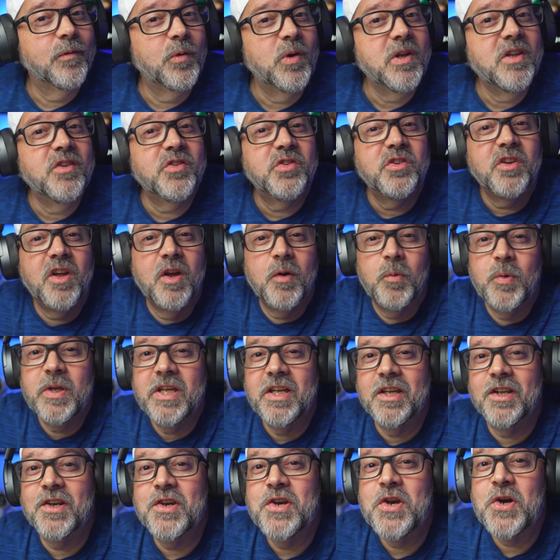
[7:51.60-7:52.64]
What do you say we
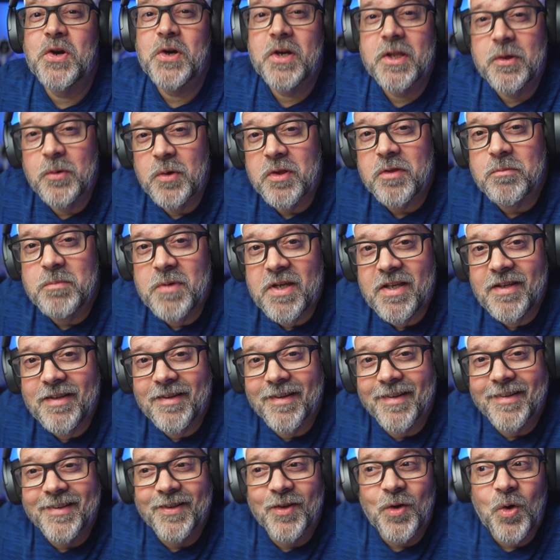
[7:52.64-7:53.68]
get nerdy with me
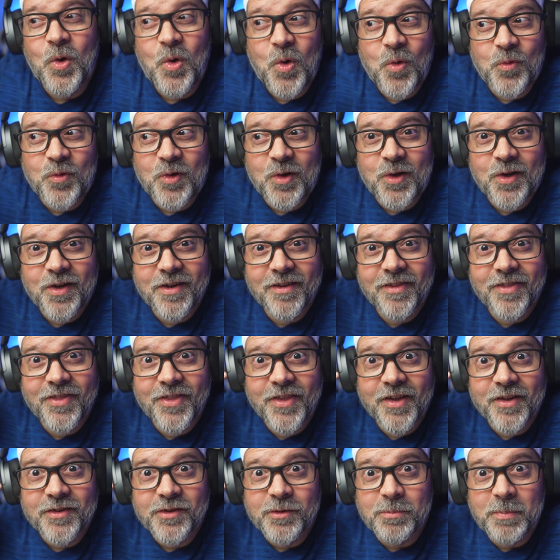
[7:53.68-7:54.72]
and go over
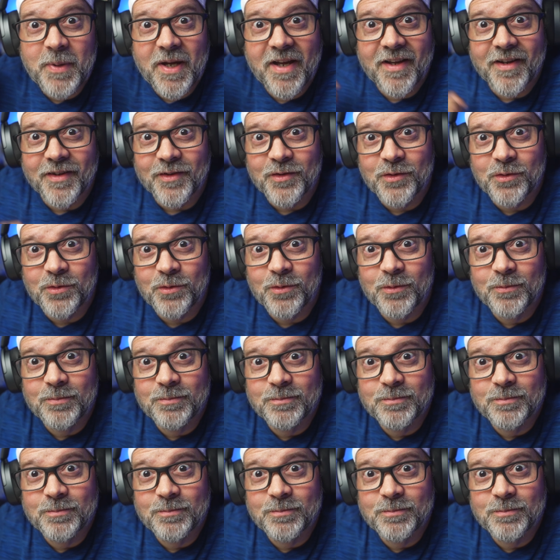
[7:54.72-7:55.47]
the specs?